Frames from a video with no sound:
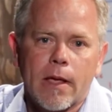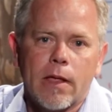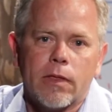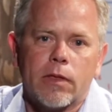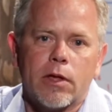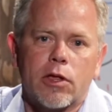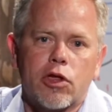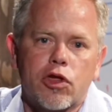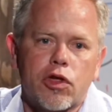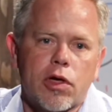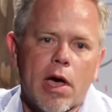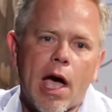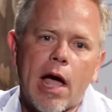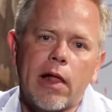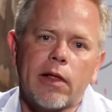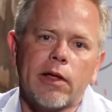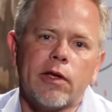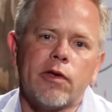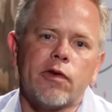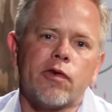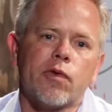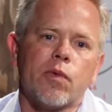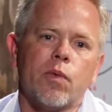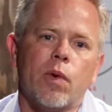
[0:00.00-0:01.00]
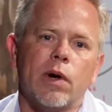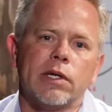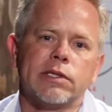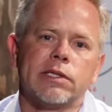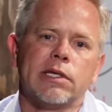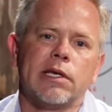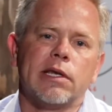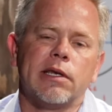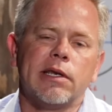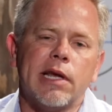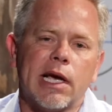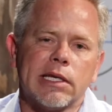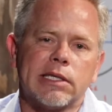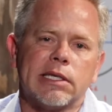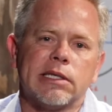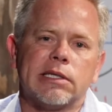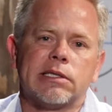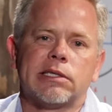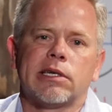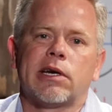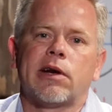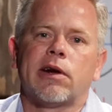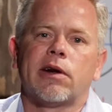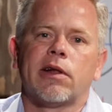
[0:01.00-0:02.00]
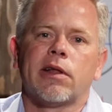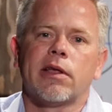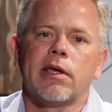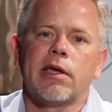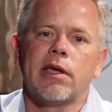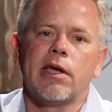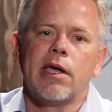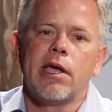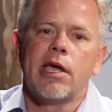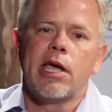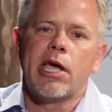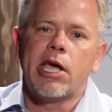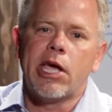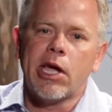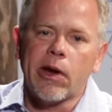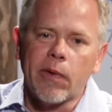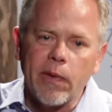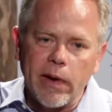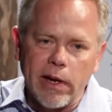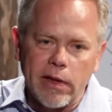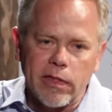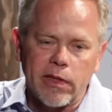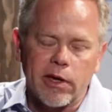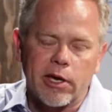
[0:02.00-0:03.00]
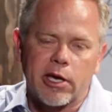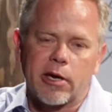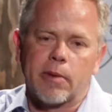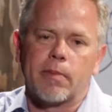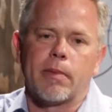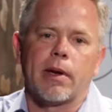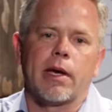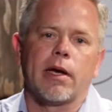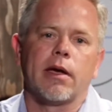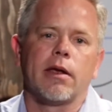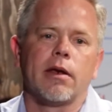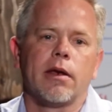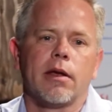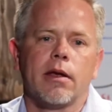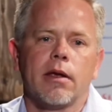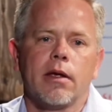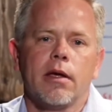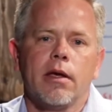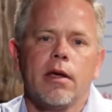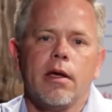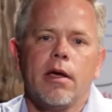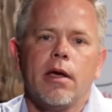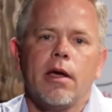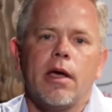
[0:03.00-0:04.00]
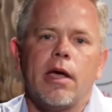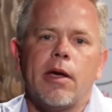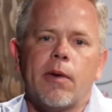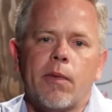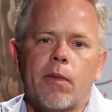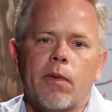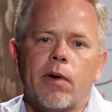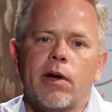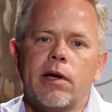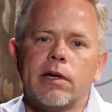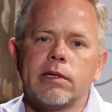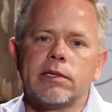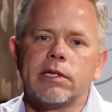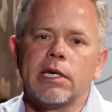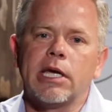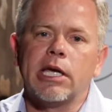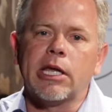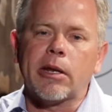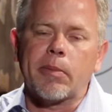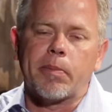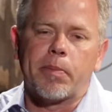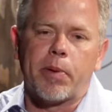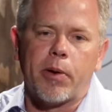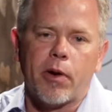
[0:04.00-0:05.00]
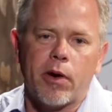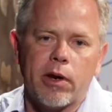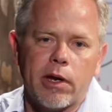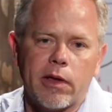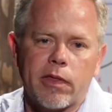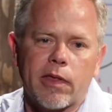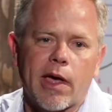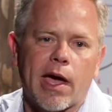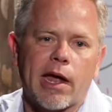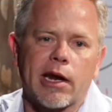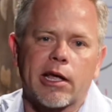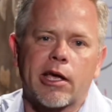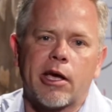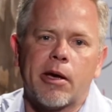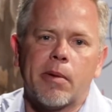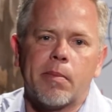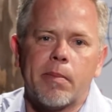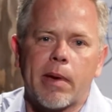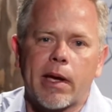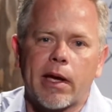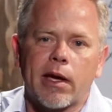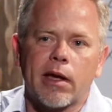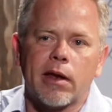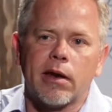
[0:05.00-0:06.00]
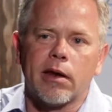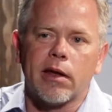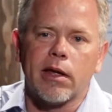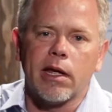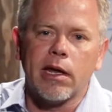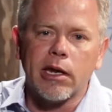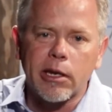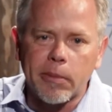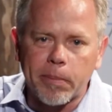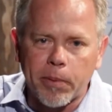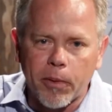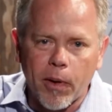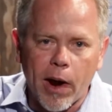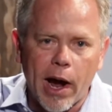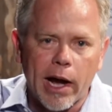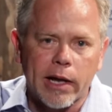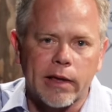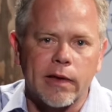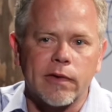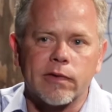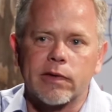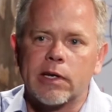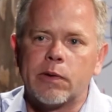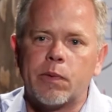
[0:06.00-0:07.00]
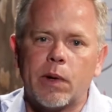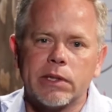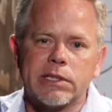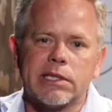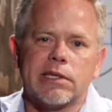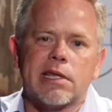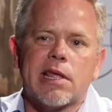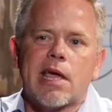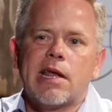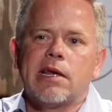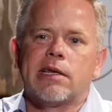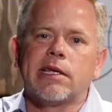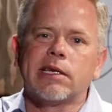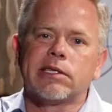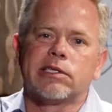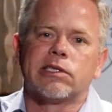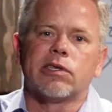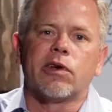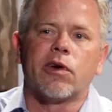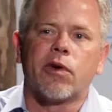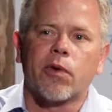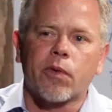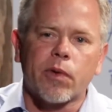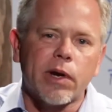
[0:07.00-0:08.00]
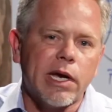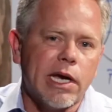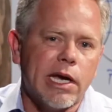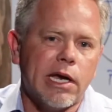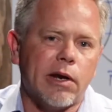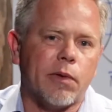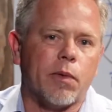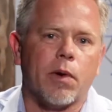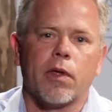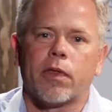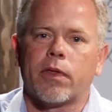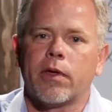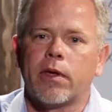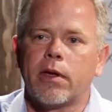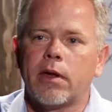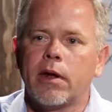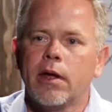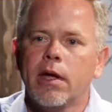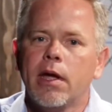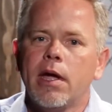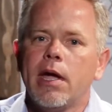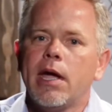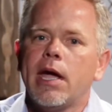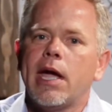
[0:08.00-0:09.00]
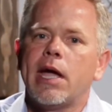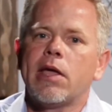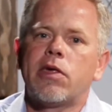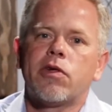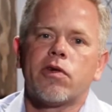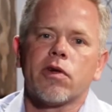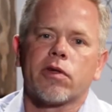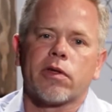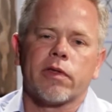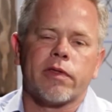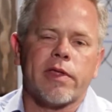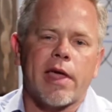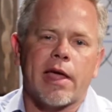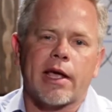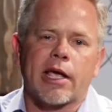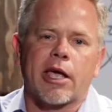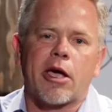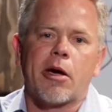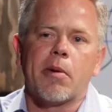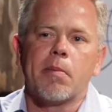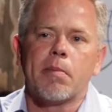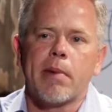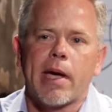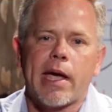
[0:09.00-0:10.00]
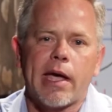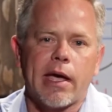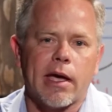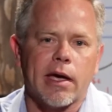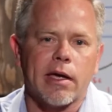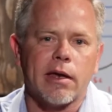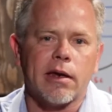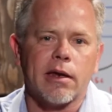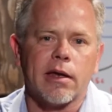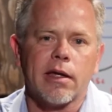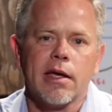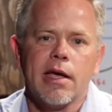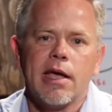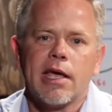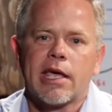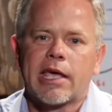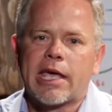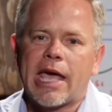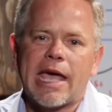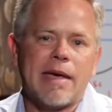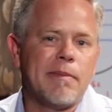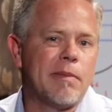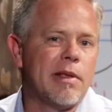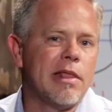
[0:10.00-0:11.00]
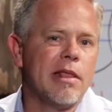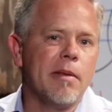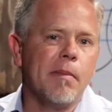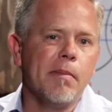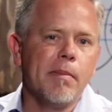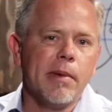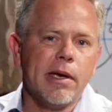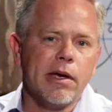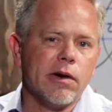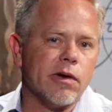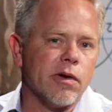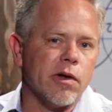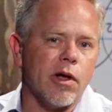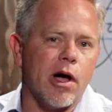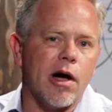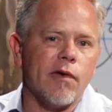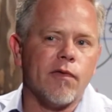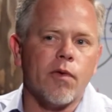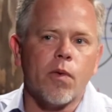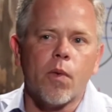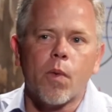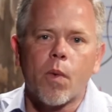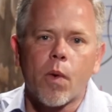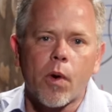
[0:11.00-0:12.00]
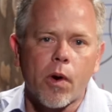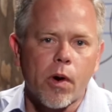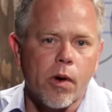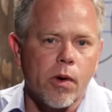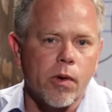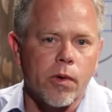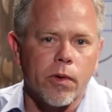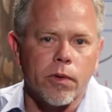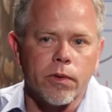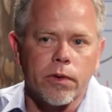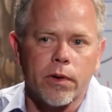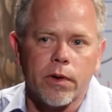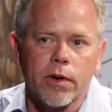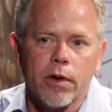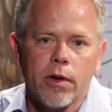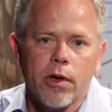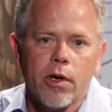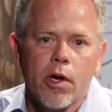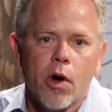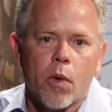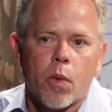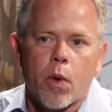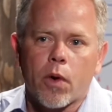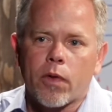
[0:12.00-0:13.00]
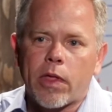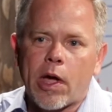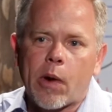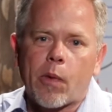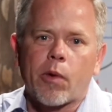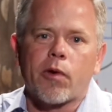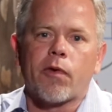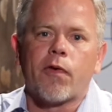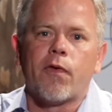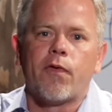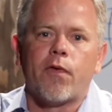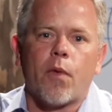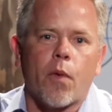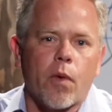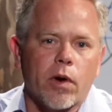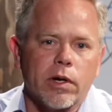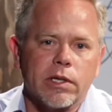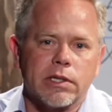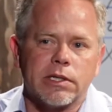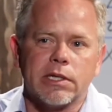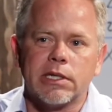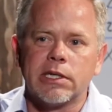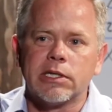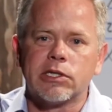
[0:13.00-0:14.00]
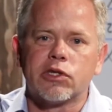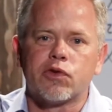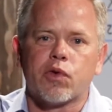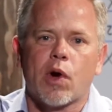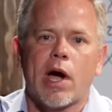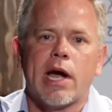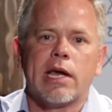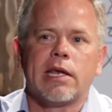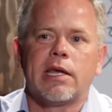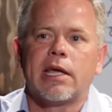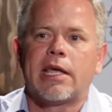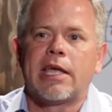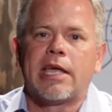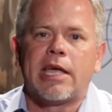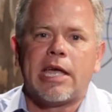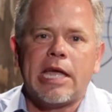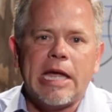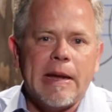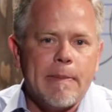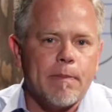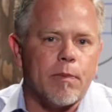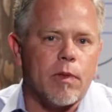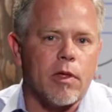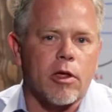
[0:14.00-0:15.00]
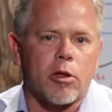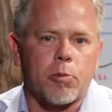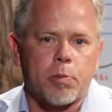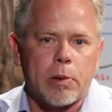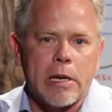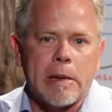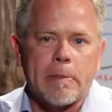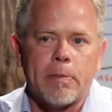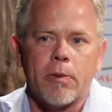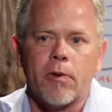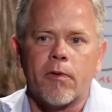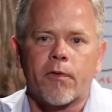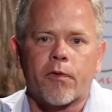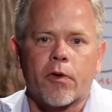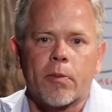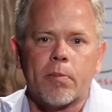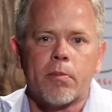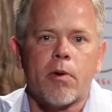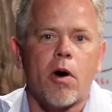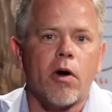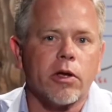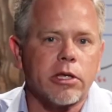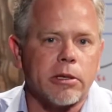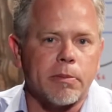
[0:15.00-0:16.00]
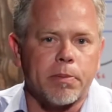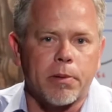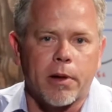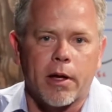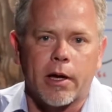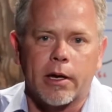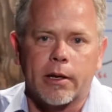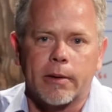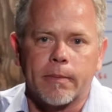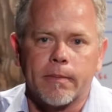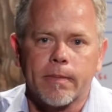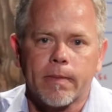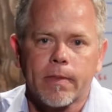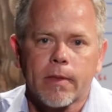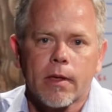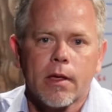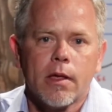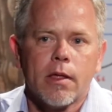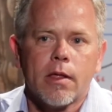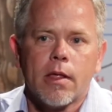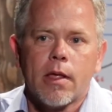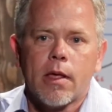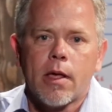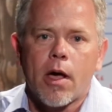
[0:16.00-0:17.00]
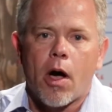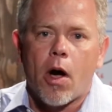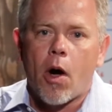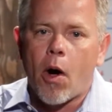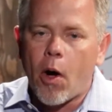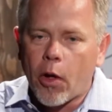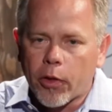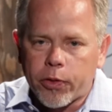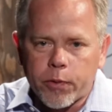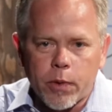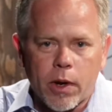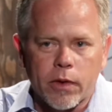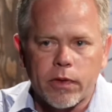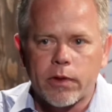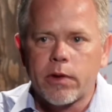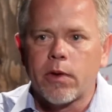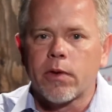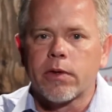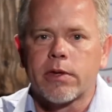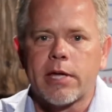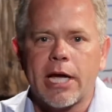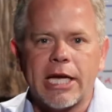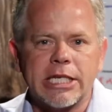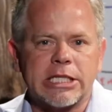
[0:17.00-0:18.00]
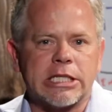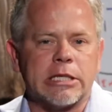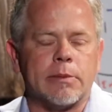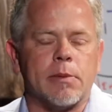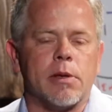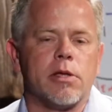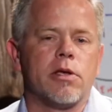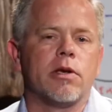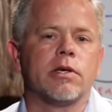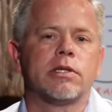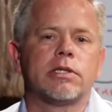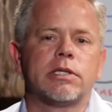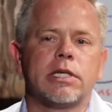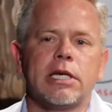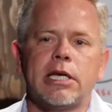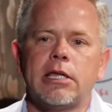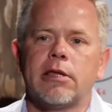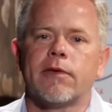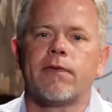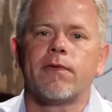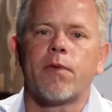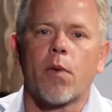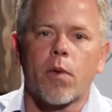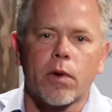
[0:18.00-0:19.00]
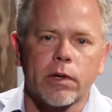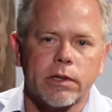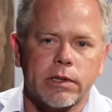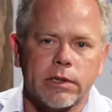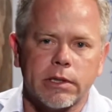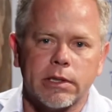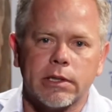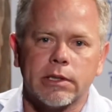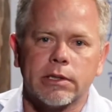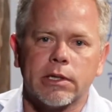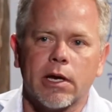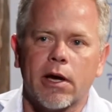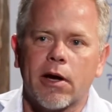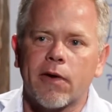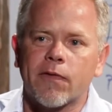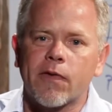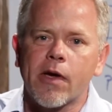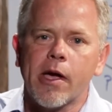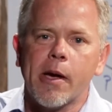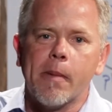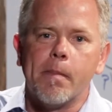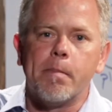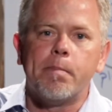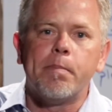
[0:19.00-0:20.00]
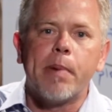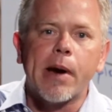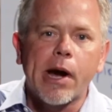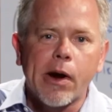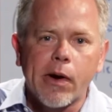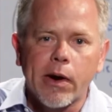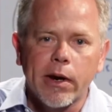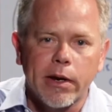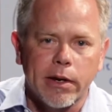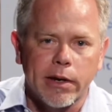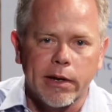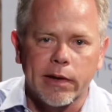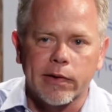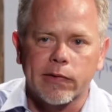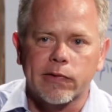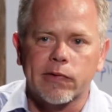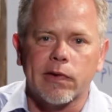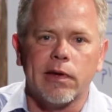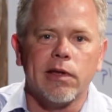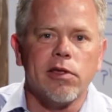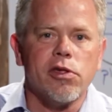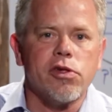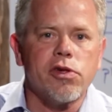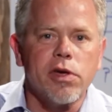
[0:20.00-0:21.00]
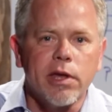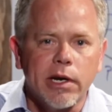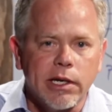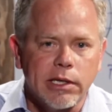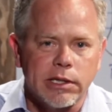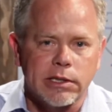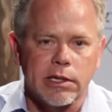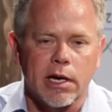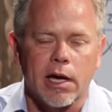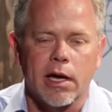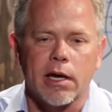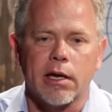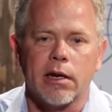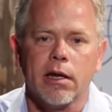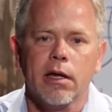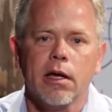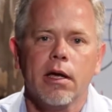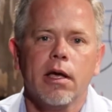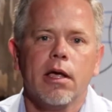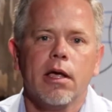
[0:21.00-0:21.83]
the challenge wasn't necessarily hearing the command. It was in putting that command into practice. It wasn't that they disagreed with it. It's just that that command came in the middle of a world where there were forces trying to keep this people from multiplying. All throughout the Old Testament, you see the forces of barrenness and genocide,